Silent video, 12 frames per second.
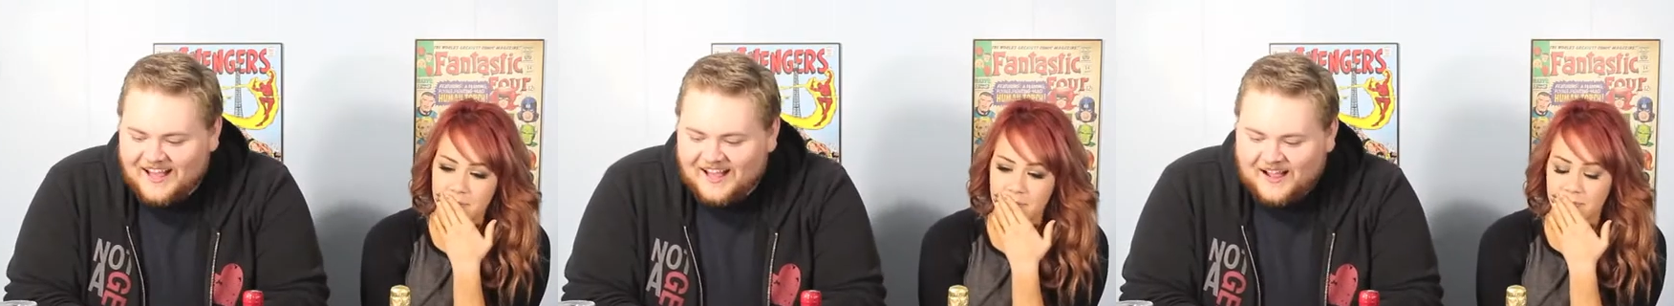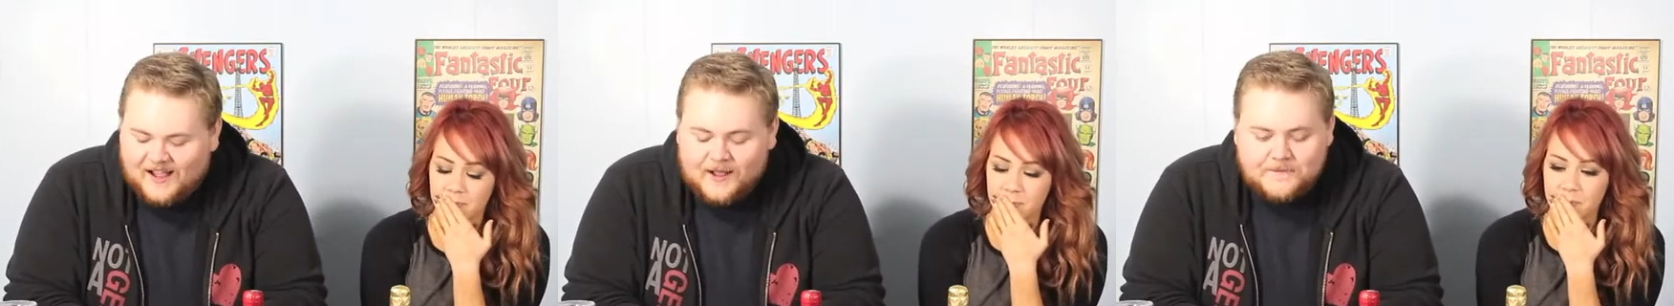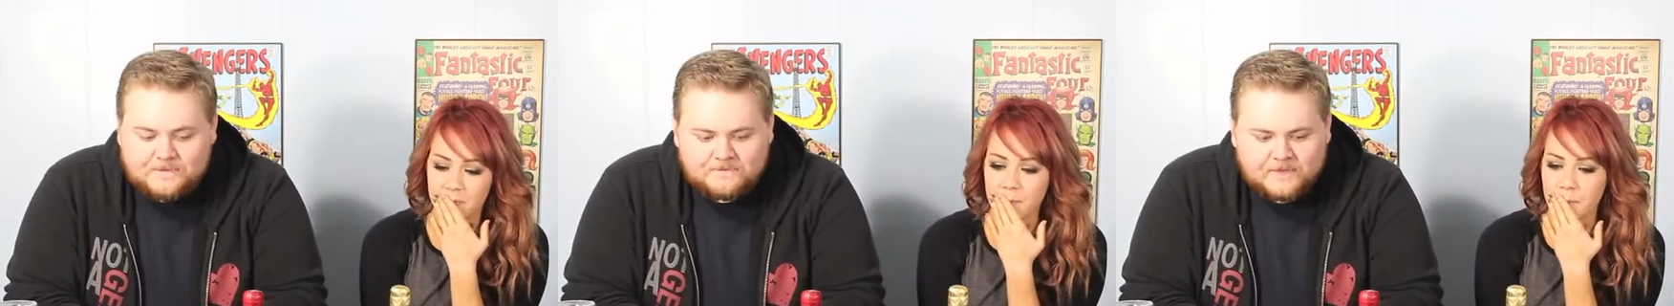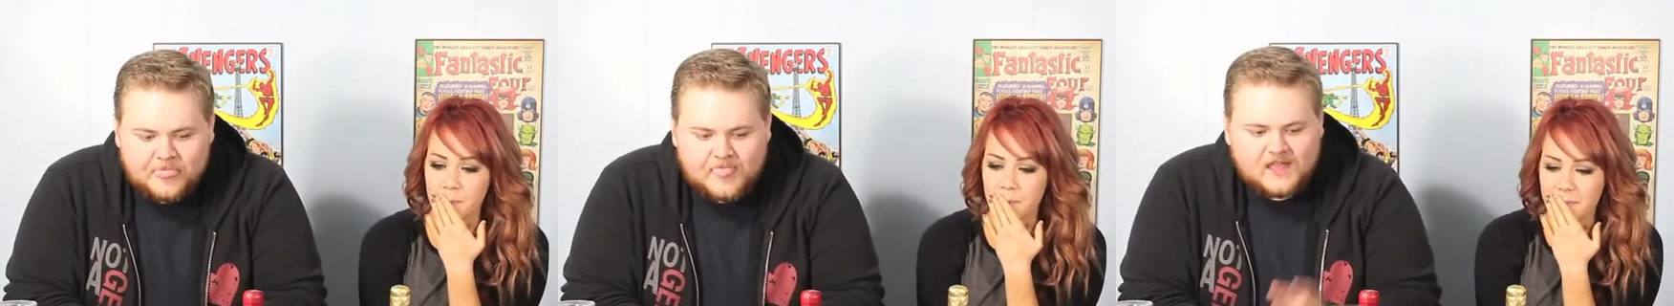
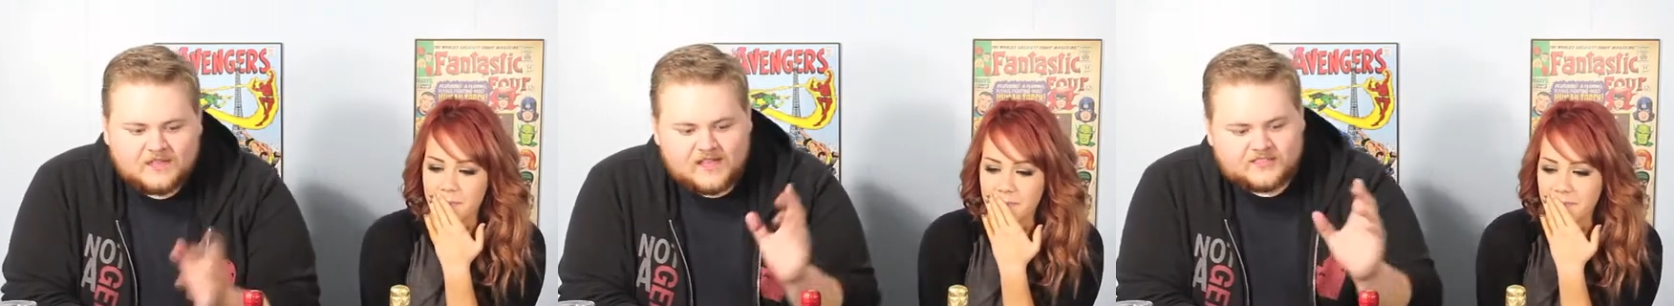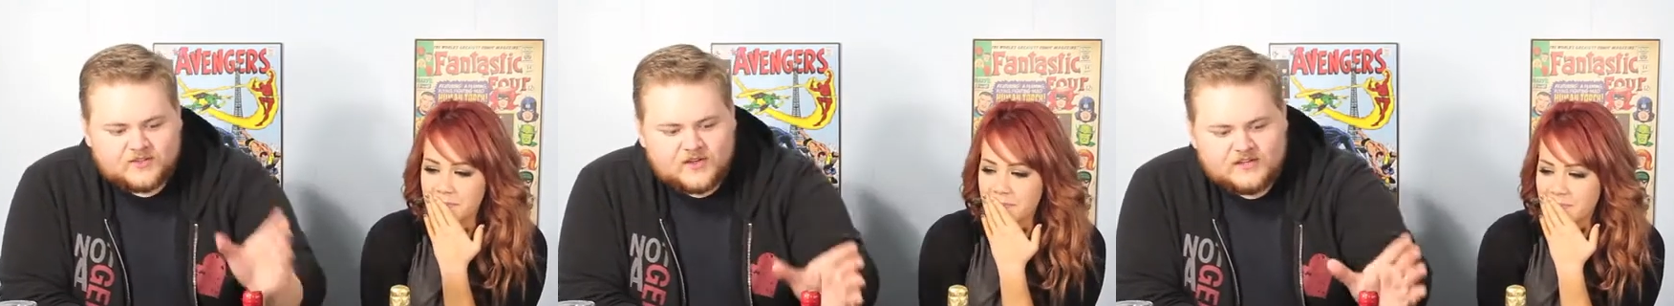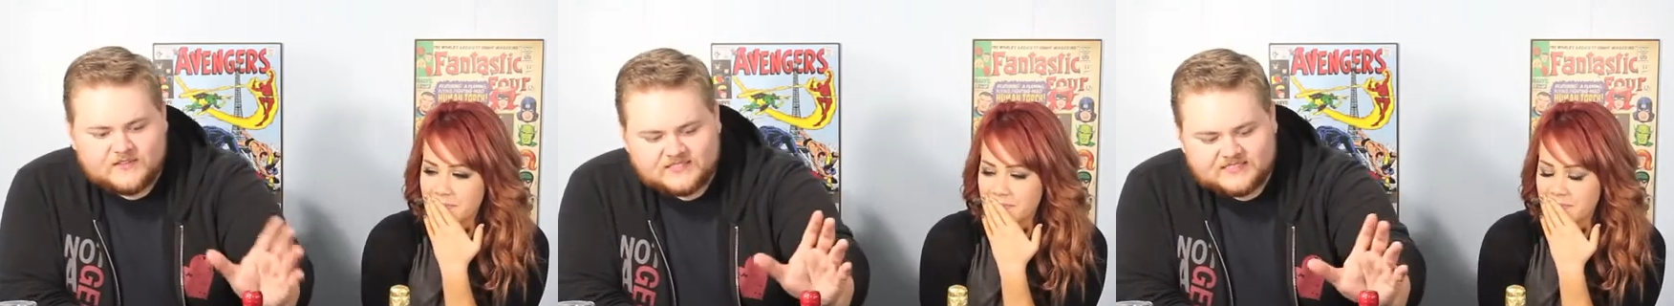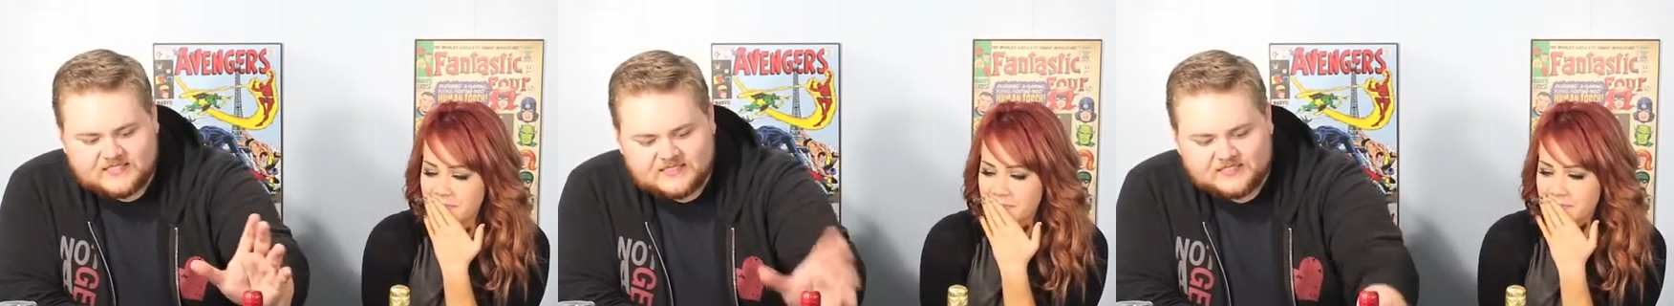Speaker 1: Um, guys, okay,
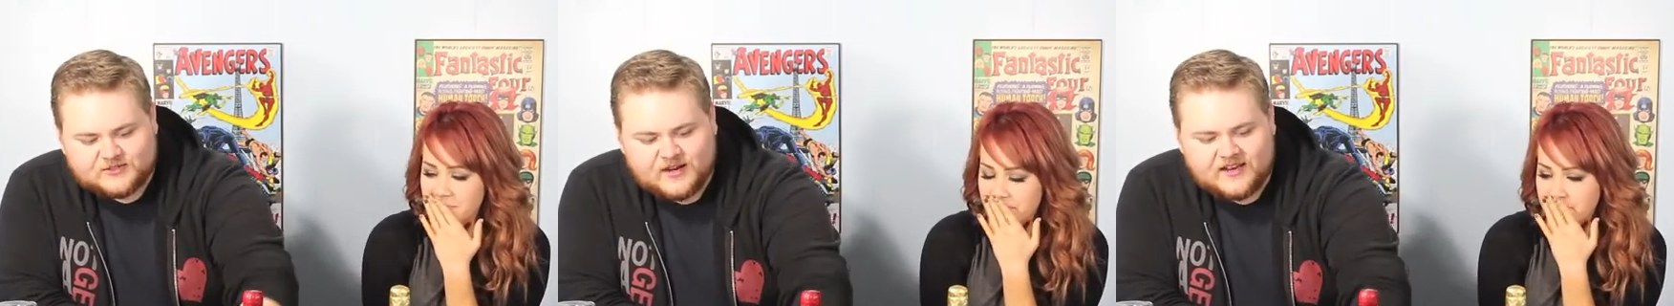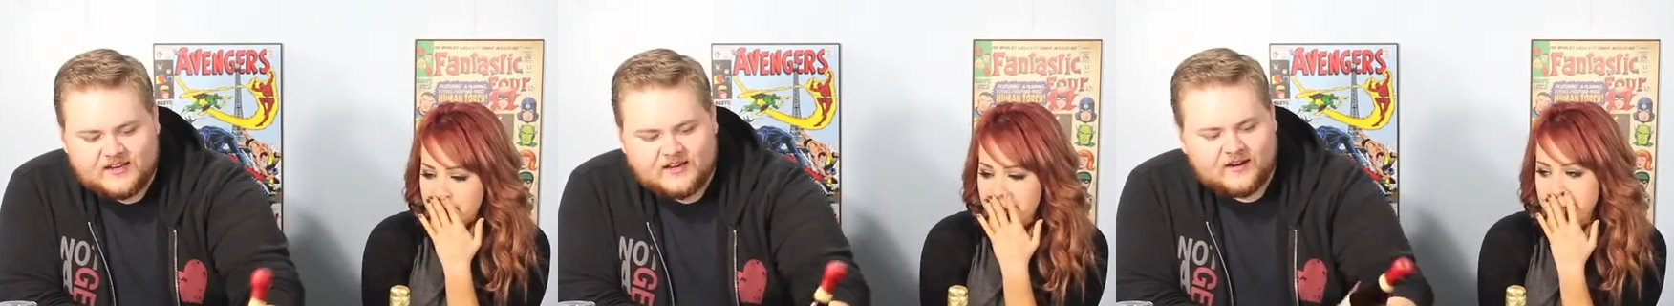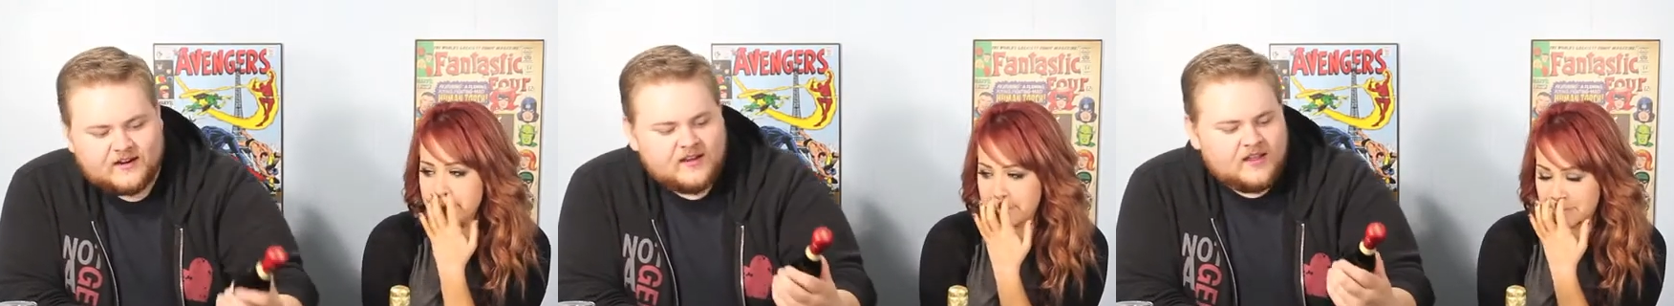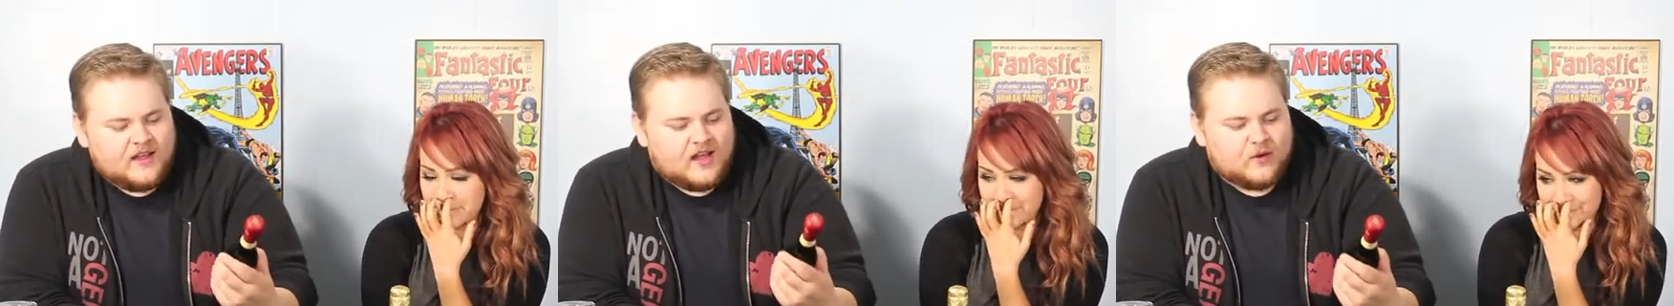this this right
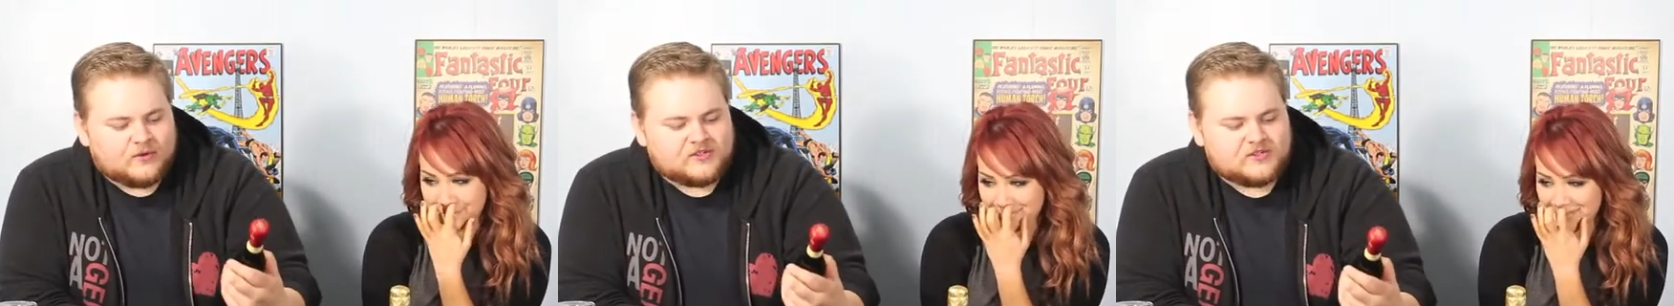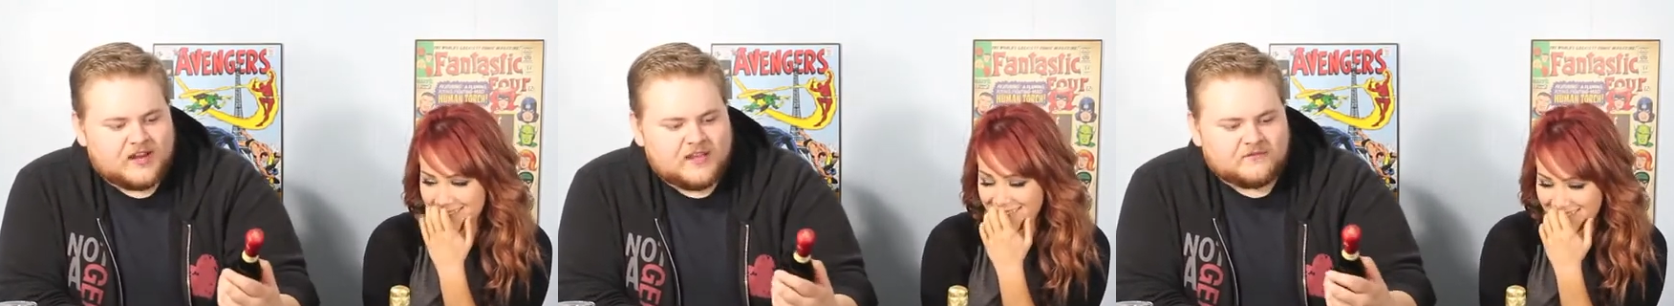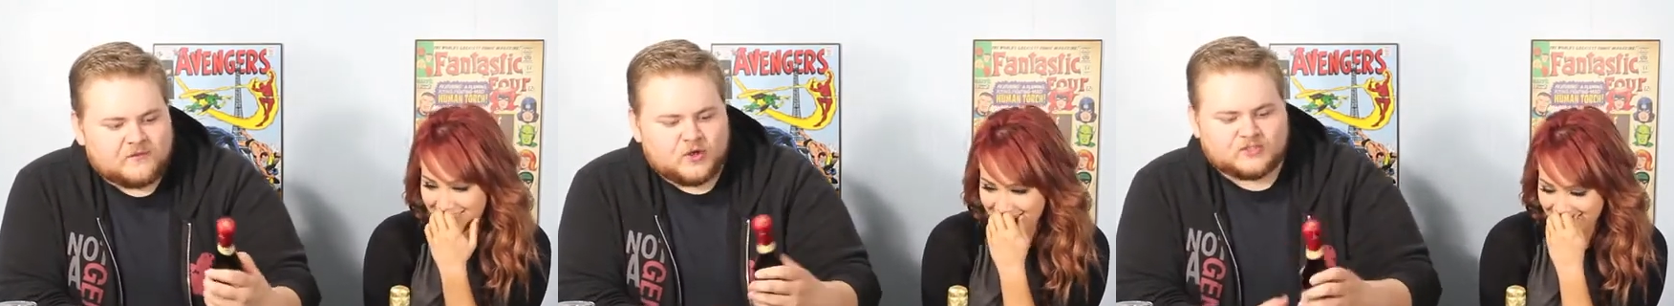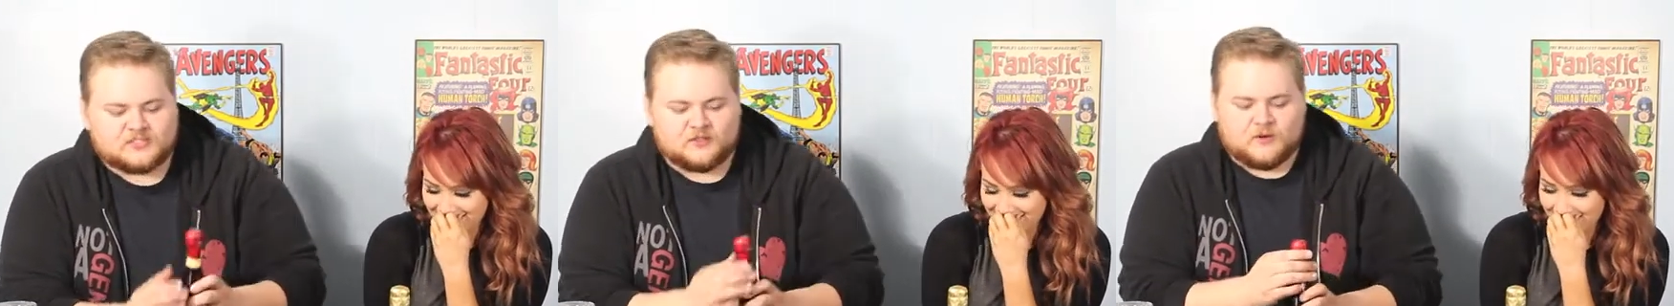here, uh, we're gonna try it
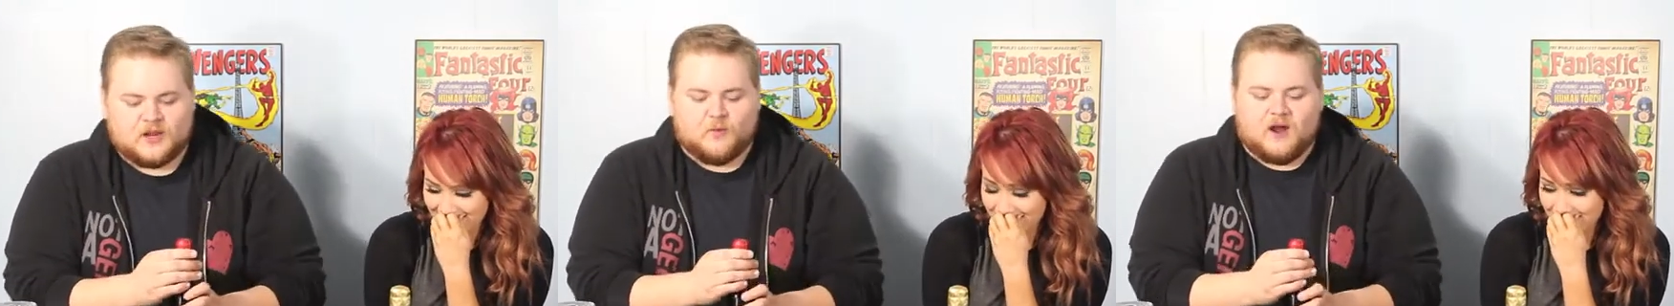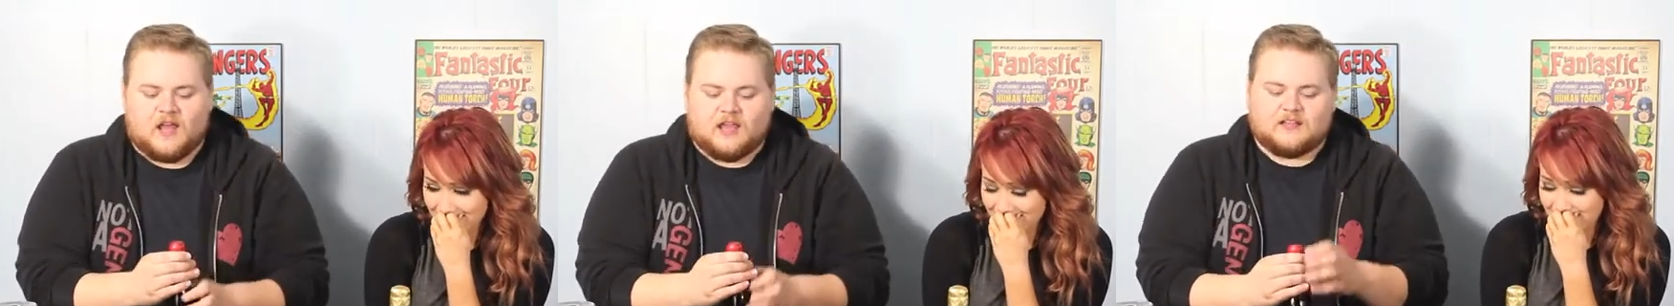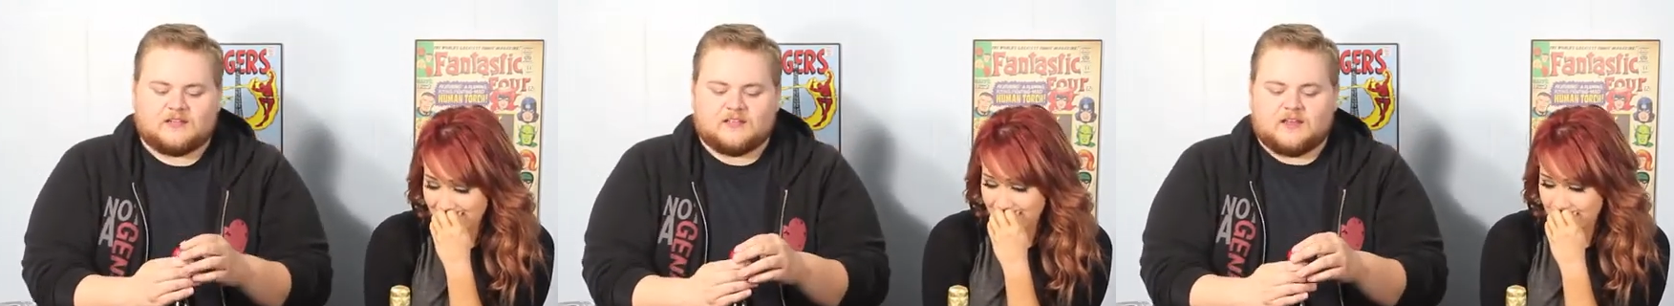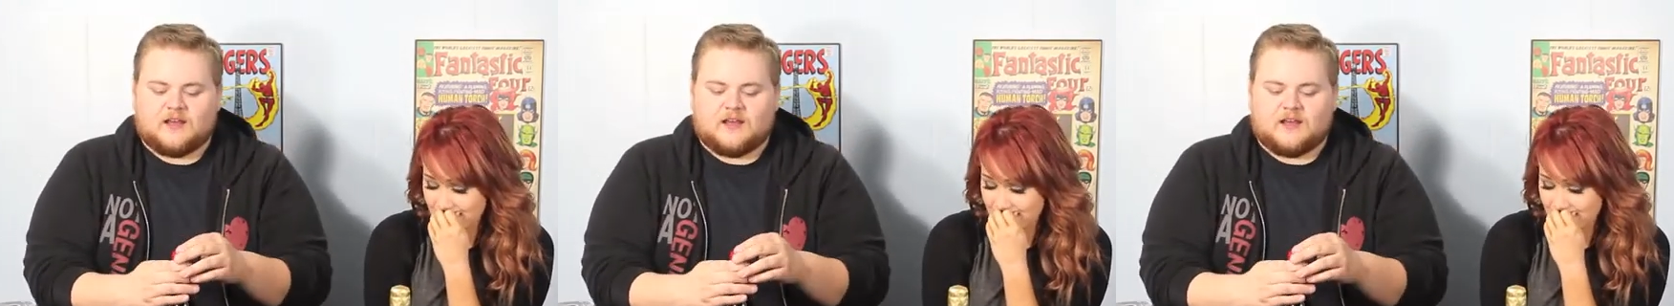first, little red wine.